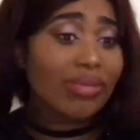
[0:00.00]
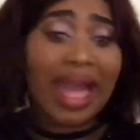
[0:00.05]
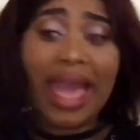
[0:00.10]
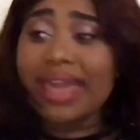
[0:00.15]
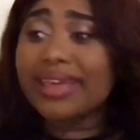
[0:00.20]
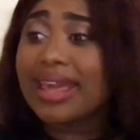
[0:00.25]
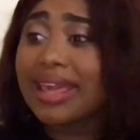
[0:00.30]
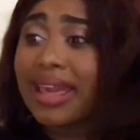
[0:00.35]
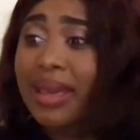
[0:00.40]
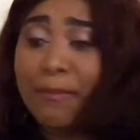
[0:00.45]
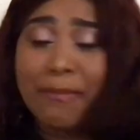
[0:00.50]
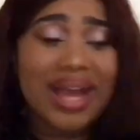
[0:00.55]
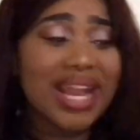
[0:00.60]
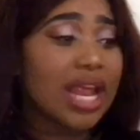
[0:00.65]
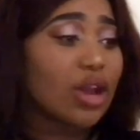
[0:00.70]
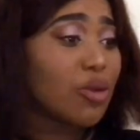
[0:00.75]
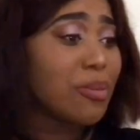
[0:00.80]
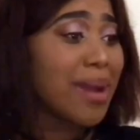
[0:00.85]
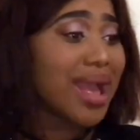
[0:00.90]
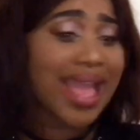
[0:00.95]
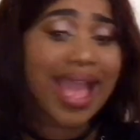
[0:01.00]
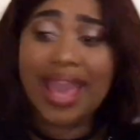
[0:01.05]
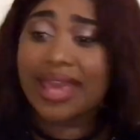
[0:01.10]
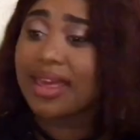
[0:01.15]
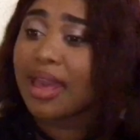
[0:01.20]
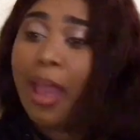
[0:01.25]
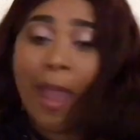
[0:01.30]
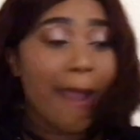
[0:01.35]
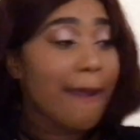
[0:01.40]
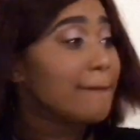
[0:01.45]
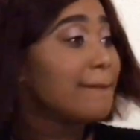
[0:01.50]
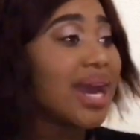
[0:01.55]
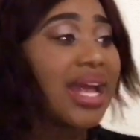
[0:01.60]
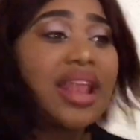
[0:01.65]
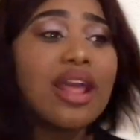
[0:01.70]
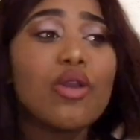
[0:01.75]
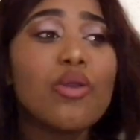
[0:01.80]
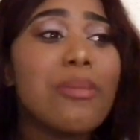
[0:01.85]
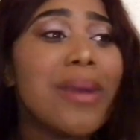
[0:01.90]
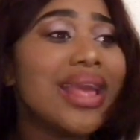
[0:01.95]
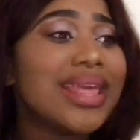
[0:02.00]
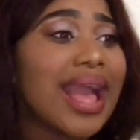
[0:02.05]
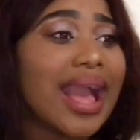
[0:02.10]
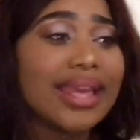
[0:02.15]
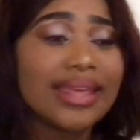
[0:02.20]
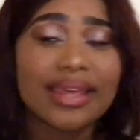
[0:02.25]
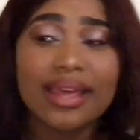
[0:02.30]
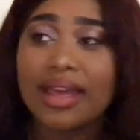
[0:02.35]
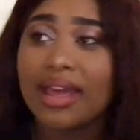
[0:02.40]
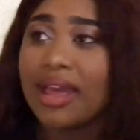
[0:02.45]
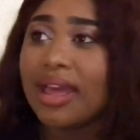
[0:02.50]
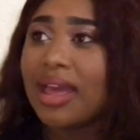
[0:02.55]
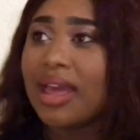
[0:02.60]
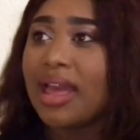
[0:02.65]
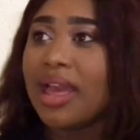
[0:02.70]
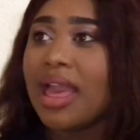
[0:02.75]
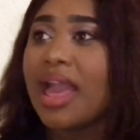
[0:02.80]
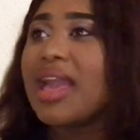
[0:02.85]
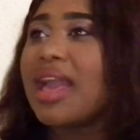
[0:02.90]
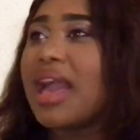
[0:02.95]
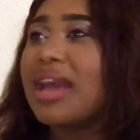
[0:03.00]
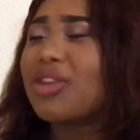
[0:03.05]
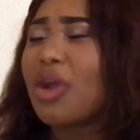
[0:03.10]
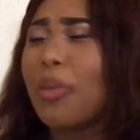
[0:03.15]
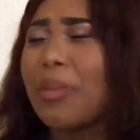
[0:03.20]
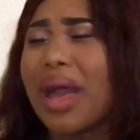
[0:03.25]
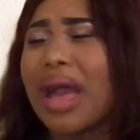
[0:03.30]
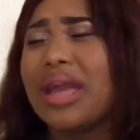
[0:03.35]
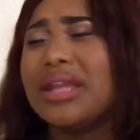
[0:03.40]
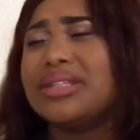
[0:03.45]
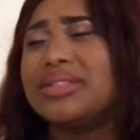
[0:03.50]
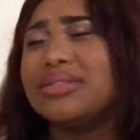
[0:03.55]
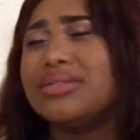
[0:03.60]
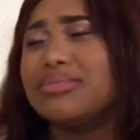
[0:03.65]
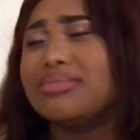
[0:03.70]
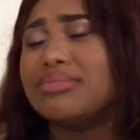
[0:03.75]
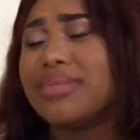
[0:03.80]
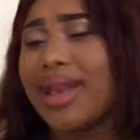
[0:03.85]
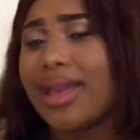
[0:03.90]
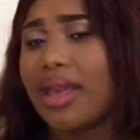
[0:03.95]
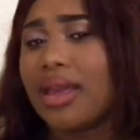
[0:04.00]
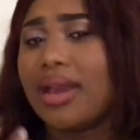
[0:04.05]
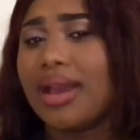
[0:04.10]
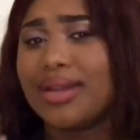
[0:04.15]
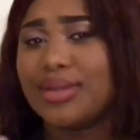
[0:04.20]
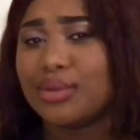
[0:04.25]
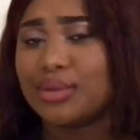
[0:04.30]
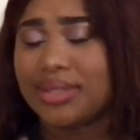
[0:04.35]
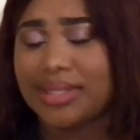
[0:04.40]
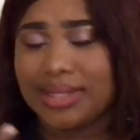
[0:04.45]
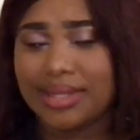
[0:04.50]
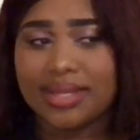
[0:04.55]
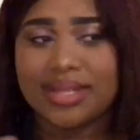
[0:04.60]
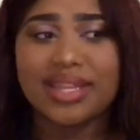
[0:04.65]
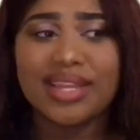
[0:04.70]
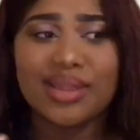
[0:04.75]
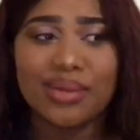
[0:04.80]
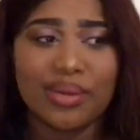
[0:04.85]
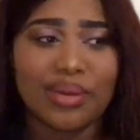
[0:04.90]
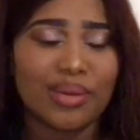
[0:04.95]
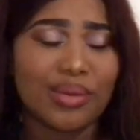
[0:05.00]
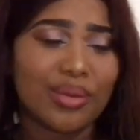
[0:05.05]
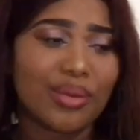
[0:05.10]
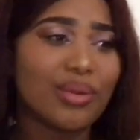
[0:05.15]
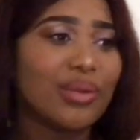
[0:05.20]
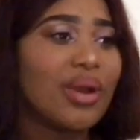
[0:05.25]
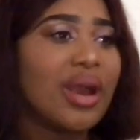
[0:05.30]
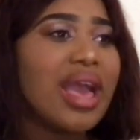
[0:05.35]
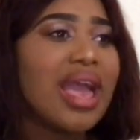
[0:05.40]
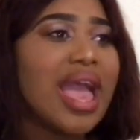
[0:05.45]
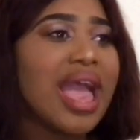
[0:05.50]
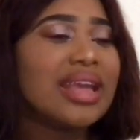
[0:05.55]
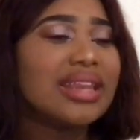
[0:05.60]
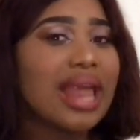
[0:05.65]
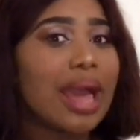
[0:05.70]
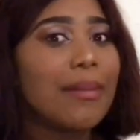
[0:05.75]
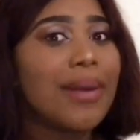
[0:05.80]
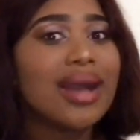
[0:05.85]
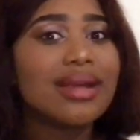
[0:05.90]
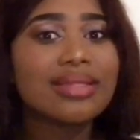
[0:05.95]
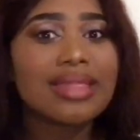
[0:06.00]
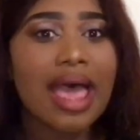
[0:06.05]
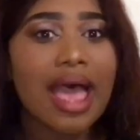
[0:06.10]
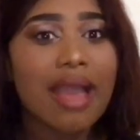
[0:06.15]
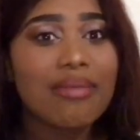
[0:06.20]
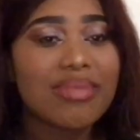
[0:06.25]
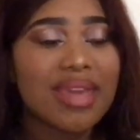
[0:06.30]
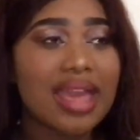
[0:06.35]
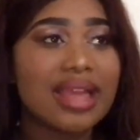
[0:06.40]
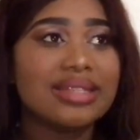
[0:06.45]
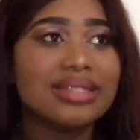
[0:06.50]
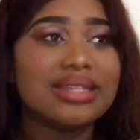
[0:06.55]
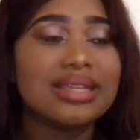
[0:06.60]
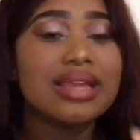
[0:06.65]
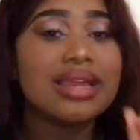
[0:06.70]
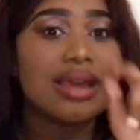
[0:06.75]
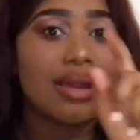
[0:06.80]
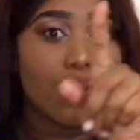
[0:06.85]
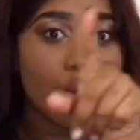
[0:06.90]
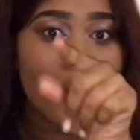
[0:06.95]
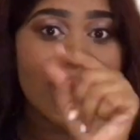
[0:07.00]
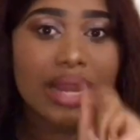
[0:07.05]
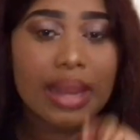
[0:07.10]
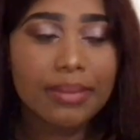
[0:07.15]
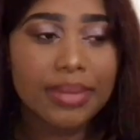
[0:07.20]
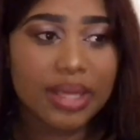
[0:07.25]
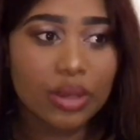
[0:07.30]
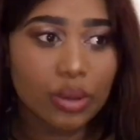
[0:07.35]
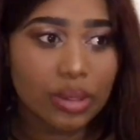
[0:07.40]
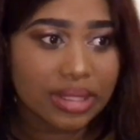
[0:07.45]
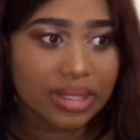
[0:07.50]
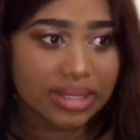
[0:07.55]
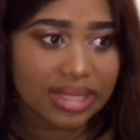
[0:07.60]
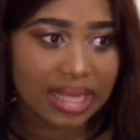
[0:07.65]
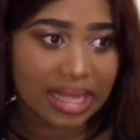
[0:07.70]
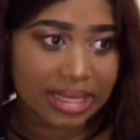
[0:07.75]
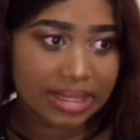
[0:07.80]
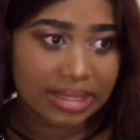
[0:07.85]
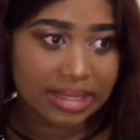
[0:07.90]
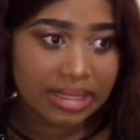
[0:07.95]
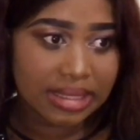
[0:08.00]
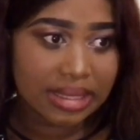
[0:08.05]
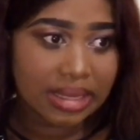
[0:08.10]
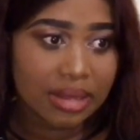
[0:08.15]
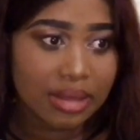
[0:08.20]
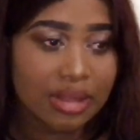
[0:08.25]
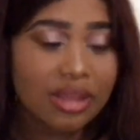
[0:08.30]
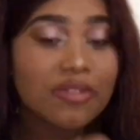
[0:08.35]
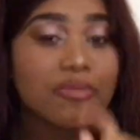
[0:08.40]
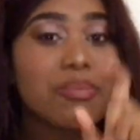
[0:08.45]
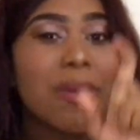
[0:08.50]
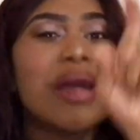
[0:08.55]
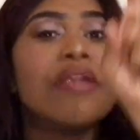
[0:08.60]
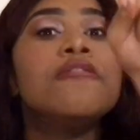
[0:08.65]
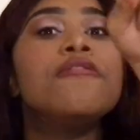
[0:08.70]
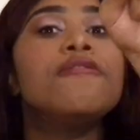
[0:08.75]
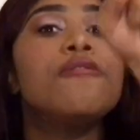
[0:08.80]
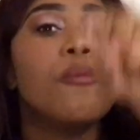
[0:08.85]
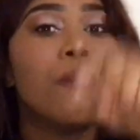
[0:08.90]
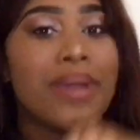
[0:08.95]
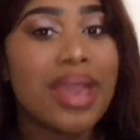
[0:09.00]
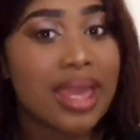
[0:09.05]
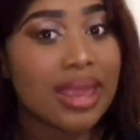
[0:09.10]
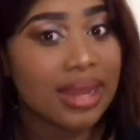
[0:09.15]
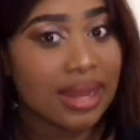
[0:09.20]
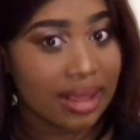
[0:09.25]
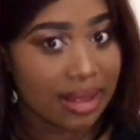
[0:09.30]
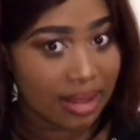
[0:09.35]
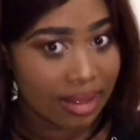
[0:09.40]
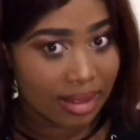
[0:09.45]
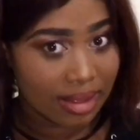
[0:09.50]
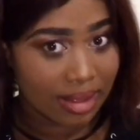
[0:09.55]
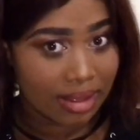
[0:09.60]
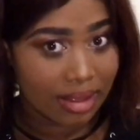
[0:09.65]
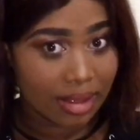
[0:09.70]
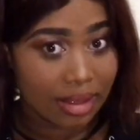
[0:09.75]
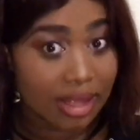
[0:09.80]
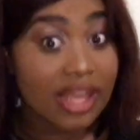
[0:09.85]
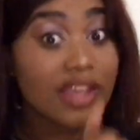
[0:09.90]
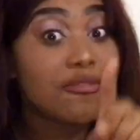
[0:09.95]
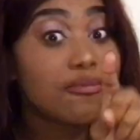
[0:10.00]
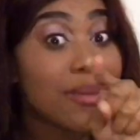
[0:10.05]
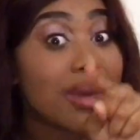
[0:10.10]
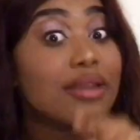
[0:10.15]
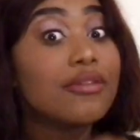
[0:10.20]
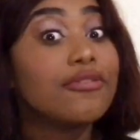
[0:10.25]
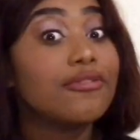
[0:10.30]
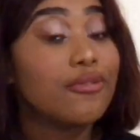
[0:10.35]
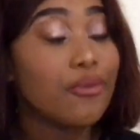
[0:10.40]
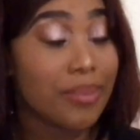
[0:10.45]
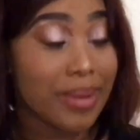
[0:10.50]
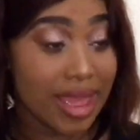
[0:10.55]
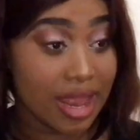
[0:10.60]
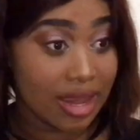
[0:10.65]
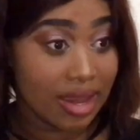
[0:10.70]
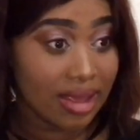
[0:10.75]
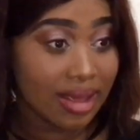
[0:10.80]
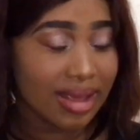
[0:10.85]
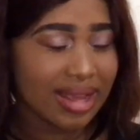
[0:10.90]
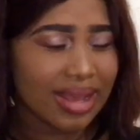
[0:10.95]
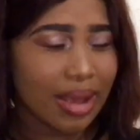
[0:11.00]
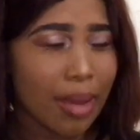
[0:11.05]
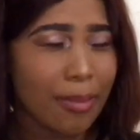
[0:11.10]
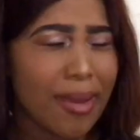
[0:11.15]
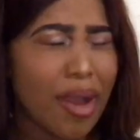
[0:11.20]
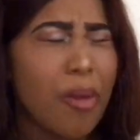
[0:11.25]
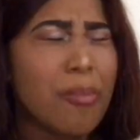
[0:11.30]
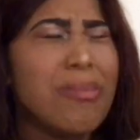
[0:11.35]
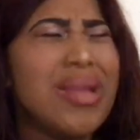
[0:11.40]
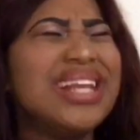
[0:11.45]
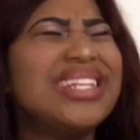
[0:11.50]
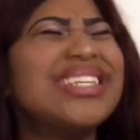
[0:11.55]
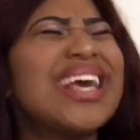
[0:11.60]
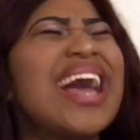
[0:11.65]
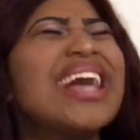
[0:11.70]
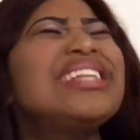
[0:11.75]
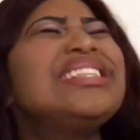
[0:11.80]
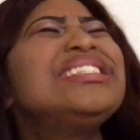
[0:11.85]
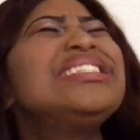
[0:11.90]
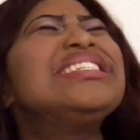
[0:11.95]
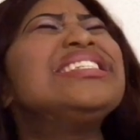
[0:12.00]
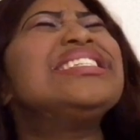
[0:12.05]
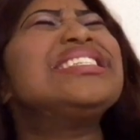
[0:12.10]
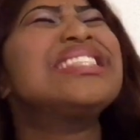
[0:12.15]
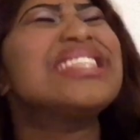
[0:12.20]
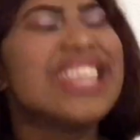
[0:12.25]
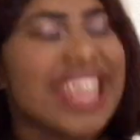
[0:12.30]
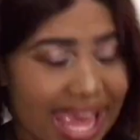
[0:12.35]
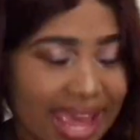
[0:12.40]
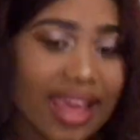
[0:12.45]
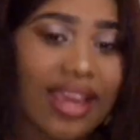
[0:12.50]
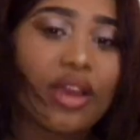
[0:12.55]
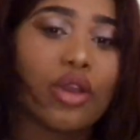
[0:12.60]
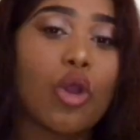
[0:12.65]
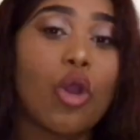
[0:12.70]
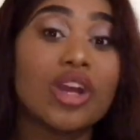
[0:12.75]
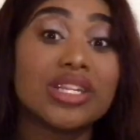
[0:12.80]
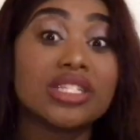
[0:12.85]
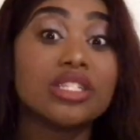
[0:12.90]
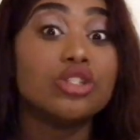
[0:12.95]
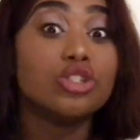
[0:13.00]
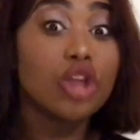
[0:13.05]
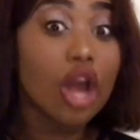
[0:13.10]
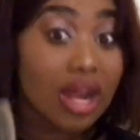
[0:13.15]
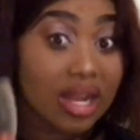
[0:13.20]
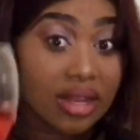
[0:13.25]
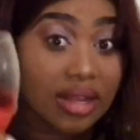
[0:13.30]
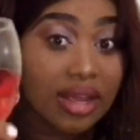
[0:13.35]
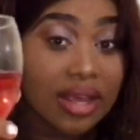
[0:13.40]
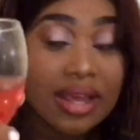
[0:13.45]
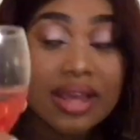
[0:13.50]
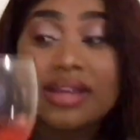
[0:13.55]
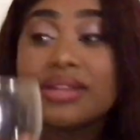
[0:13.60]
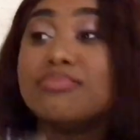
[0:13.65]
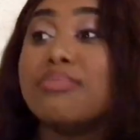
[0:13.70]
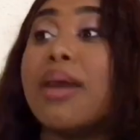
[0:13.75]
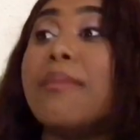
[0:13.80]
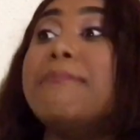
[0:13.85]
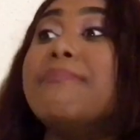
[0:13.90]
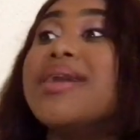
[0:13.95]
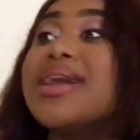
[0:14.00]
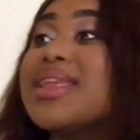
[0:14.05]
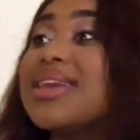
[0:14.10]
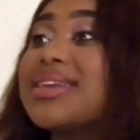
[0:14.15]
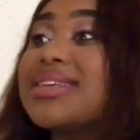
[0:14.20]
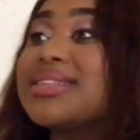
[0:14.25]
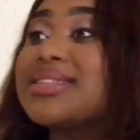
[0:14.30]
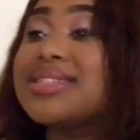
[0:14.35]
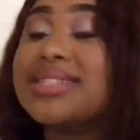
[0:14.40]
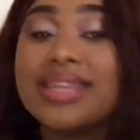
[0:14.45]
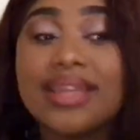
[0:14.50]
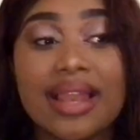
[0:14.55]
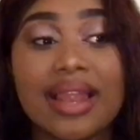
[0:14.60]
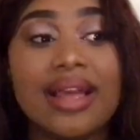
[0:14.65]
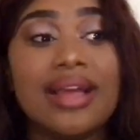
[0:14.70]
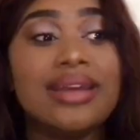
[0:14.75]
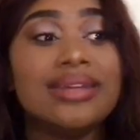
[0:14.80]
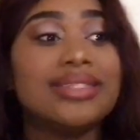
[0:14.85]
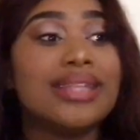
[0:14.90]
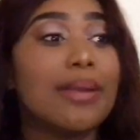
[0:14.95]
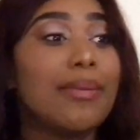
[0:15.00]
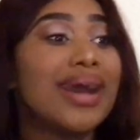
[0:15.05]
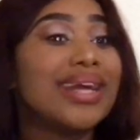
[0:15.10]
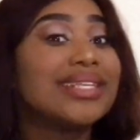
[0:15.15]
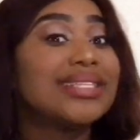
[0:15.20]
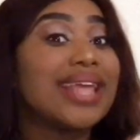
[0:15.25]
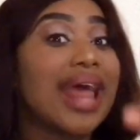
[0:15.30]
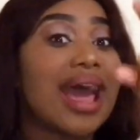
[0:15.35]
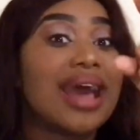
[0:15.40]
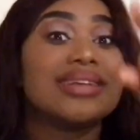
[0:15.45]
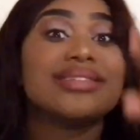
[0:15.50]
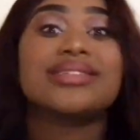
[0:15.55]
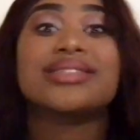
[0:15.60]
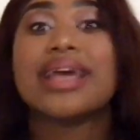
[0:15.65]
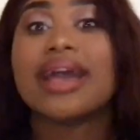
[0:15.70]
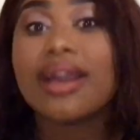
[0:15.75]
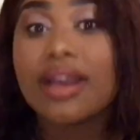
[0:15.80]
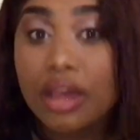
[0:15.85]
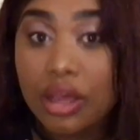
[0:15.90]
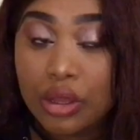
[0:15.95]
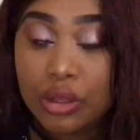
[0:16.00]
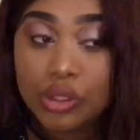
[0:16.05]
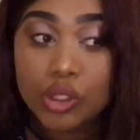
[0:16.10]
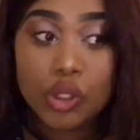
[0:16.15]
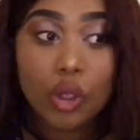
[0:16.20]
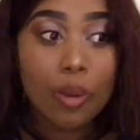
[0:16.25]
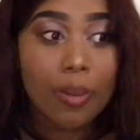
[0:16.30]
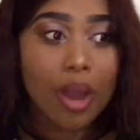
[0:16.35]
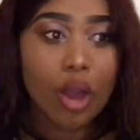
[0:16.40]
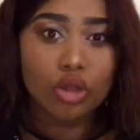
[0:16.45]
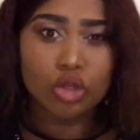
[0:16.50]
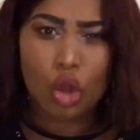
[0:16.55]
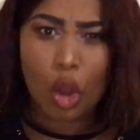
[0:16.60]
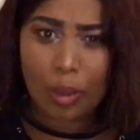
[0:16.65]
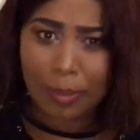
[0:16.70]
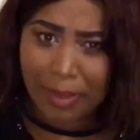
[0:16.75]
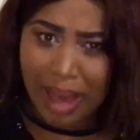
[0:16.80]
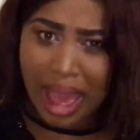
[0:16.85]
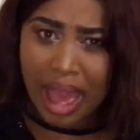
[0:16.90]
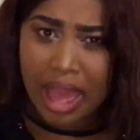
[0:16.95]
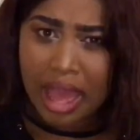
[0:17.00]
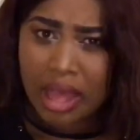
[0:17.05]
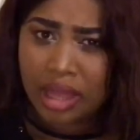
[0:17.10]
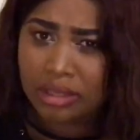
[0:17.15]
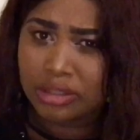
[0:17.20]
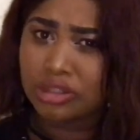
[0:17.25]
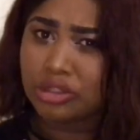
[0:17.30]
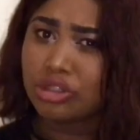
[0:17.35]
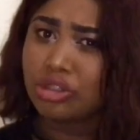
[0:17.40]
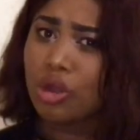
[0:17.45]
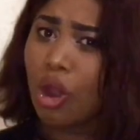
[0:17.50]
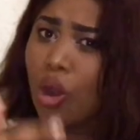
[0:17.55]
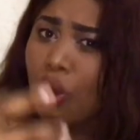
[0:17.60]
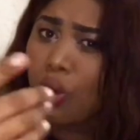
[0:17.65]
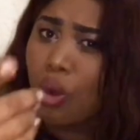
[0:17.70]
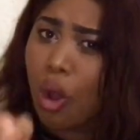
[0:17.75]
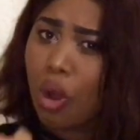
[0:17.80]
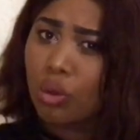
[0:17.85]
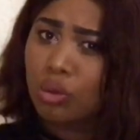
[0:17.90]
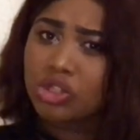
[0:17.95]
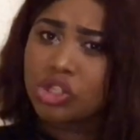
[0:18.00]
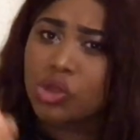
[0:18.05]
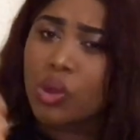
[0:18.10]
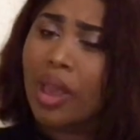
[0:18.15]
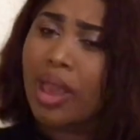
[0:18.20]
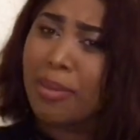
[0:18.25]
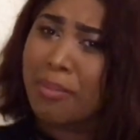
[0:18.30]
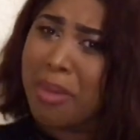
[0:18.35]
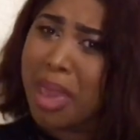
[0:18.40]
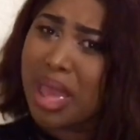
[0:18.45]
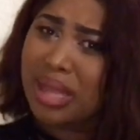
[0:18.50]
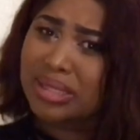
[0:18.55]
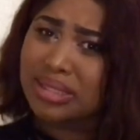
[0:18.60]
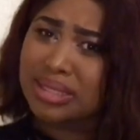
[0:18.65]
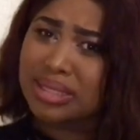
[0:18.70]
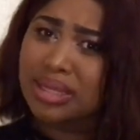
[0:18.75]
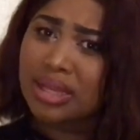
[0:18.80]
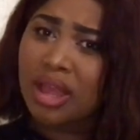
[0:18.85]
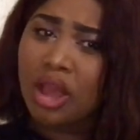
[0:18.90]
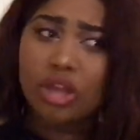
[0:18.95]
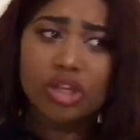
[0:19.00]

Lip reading: I get, I love my eye. Hey, and my eye to dinner, and Aban Lamb, and what I'm guilty is that if man for many. If man for men, I'm better than you. Cause you don't, but body is still, taba dasa. So about come don't walk sure I met you.